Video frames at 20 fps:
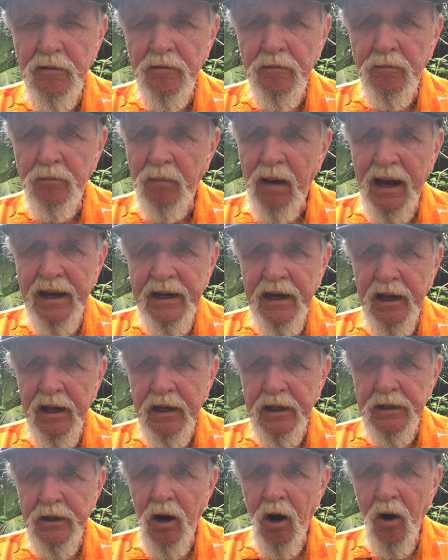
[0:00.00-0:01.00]
Might have
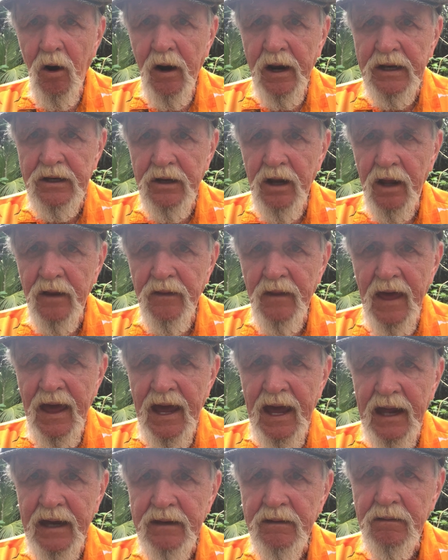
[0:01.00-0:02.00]
had already done
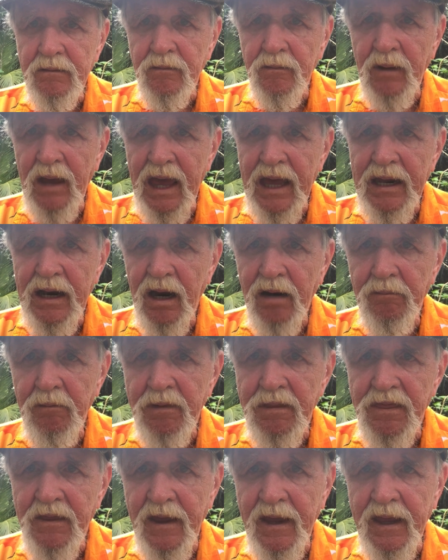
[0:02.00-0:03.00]
that. We had
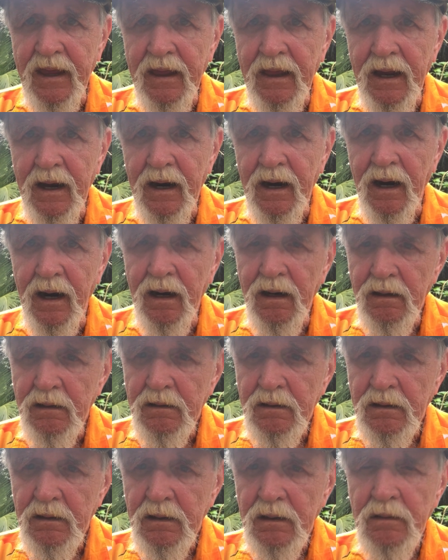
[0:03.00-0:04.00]
everything there,
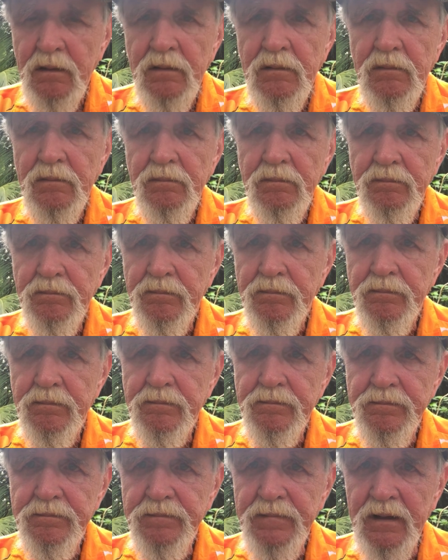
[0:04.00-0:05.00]

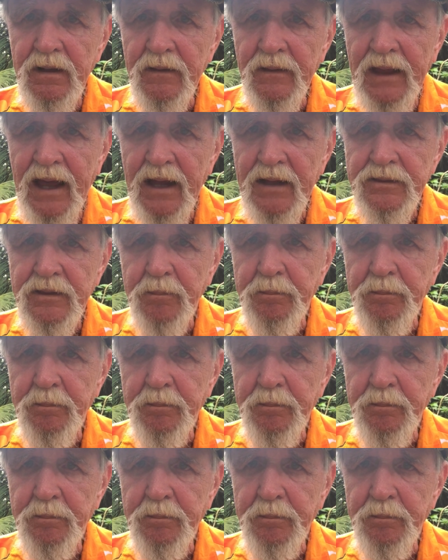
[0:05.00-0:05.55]
filled out the